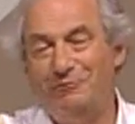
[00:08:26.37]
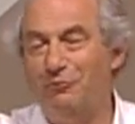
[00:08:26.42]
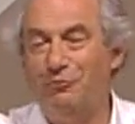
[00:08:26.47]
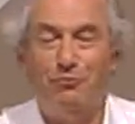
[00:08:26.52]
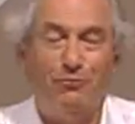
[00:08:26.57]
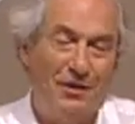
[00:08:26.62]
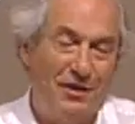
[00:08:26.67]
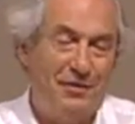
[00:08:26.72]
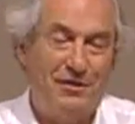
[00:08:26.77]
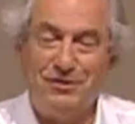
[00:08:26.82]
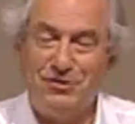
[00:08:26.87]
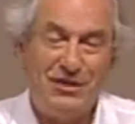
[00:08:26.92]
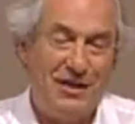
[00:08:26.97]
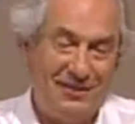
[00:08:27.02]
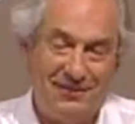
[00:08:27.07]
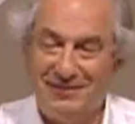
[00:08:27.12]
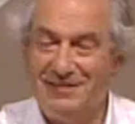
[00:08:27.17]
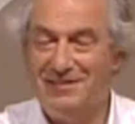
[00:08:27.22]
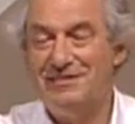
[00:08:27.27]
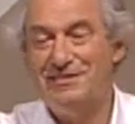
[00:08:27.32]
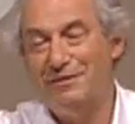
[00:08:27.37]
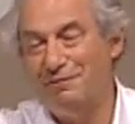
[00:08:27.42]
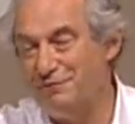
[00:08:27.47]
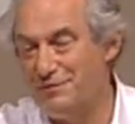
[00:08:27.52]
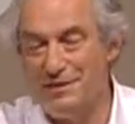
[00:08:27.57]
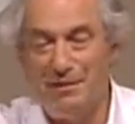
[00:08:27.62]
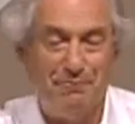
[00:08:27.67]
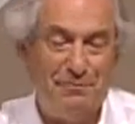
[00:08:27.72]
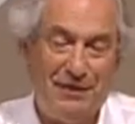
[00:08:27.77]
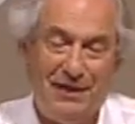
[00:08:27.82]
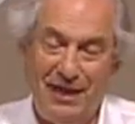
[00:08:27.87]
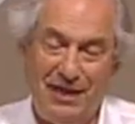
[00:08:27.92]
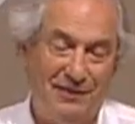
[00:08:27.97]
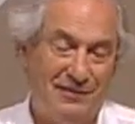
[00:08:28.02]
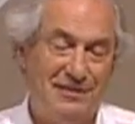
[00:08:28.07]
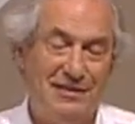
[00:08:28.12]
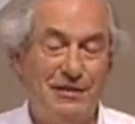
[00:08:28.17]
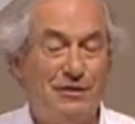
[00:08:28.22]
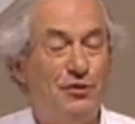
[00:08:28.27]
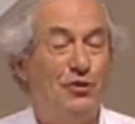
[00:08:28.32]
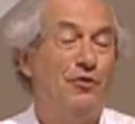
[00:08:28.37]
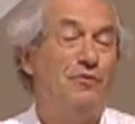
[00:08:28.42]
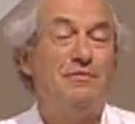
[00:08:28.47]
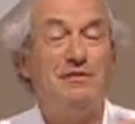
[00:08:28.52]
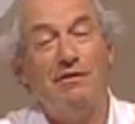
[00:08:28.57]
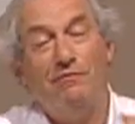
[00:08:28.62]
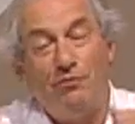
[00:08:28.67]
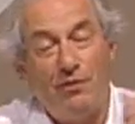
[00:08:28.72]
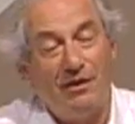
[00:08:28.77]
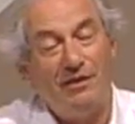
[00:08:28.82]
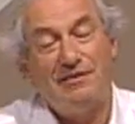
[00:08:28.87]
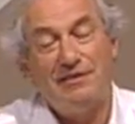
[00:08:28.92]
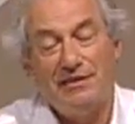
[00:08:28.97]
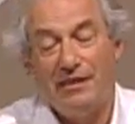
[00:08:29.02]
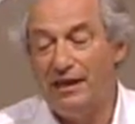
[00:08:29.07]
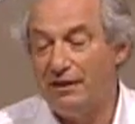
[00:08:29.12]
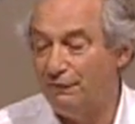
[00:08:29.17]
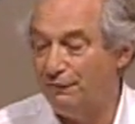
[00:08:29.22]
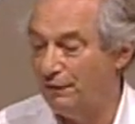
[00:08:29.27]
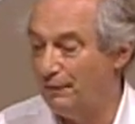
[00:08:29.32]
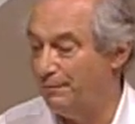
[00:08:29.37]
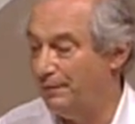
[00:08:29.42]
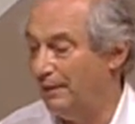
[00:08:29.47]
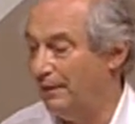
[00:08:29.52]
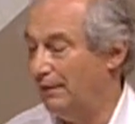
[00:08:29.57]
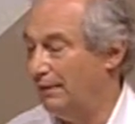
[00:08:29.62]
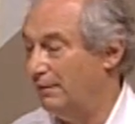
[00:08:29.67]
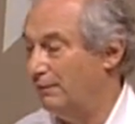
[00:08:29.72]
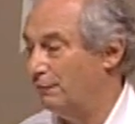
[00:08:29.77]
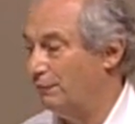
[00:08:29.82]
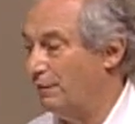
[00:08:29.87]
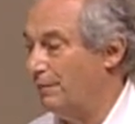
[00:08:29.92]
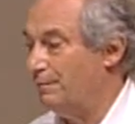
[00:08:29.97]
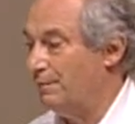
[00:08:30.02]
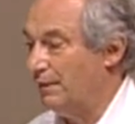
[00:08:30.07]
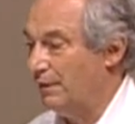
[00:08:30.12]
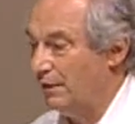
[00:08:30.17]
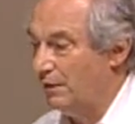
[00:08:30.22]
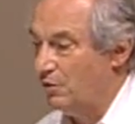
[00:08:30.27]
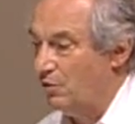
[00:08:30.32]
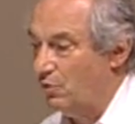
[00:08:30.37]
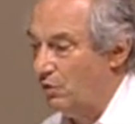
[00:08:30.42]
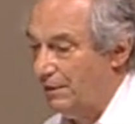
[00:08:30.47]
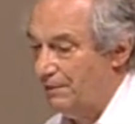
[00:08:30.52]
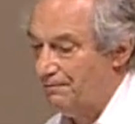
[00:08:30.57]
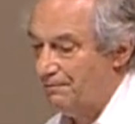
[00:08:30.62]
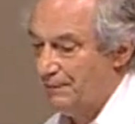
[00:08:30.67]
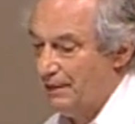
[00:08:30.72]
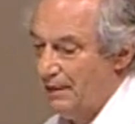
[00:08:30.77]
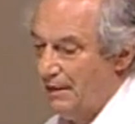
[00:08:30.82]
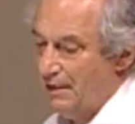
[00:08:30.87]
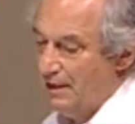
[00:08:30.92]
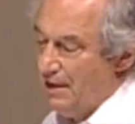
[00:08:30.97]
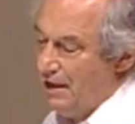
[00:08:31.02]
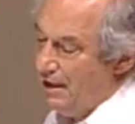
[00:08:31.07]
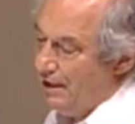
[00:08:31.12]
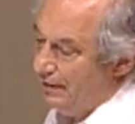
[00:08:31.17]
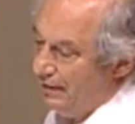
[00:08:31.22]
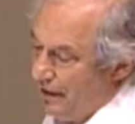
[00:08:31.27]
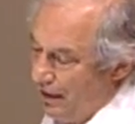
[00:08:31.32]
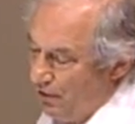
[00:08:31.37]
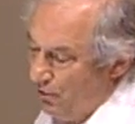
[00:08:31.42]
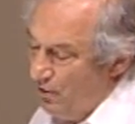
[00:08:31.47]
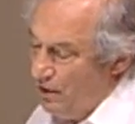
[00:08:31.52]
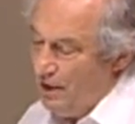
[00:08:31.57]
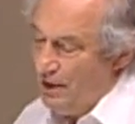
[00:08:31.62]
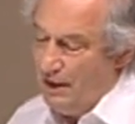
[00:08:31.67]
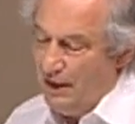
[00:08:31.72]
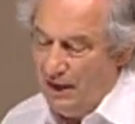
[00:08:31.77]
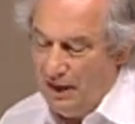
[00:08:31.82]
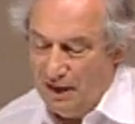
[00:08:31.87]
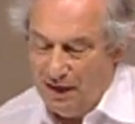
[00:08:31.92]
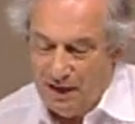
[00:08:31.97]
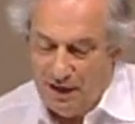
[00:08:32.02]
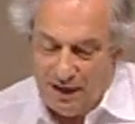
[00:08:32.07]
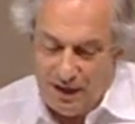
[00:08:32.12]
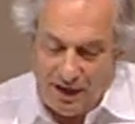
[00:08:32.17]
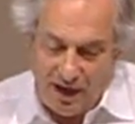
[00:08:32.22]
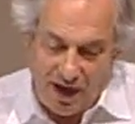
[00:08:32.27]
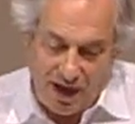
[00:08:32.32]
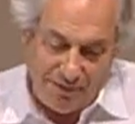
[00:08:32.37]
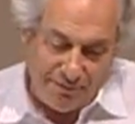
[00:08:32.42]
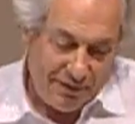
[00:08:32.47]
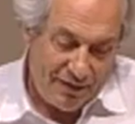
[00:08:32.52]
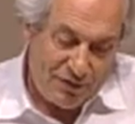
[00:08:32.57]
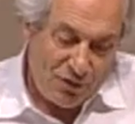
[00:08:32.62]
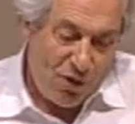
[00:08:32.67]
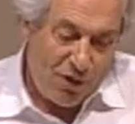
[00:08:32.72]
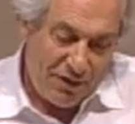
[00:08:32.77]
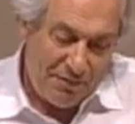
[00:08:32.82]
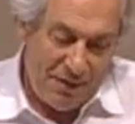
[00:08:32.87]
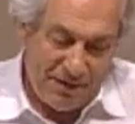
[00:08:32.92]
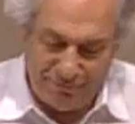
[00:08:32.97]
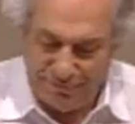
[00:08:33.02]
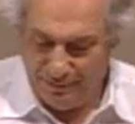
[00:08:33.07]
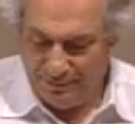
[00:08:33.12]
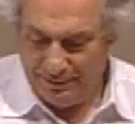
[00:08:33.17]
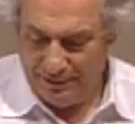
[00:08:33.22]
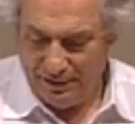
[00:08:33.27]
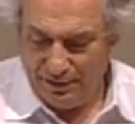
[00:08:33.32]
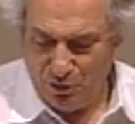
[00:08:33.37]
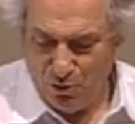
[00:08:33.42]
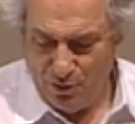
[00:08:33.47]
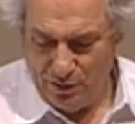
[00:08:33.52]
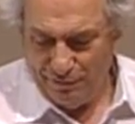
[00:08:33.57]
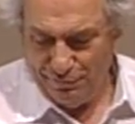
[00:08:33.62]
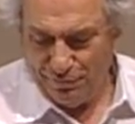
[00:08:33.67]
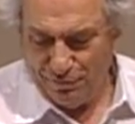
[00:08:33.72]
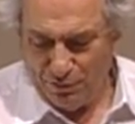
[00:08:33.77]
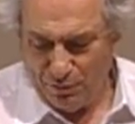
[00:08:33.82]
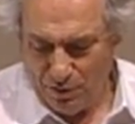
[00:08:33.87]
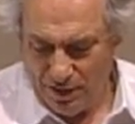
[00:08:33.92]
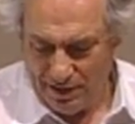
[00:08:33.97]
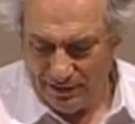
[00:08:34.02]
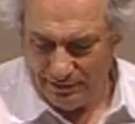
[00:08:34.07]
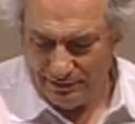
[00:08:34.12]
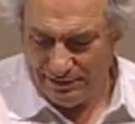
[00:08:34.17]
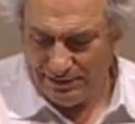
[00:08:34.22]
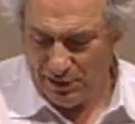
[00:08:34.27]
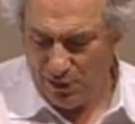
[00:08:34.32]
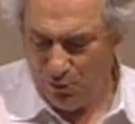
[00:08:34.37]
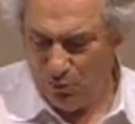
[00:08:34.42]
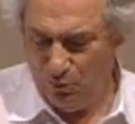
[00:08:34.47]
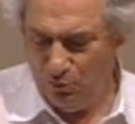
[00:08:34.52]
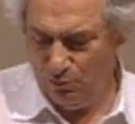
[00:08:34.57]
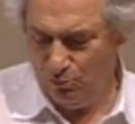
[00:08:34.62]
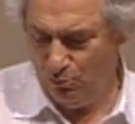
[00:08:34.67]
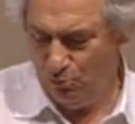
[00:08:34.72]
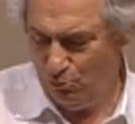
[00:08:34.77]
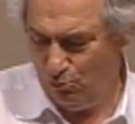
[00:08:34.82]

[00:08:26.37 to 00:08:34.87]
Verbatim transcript: what are the chances of something else in terms of, well, it's like flipping, flipping a coin. Now, I'm going to talk about flipping a coin for a while, so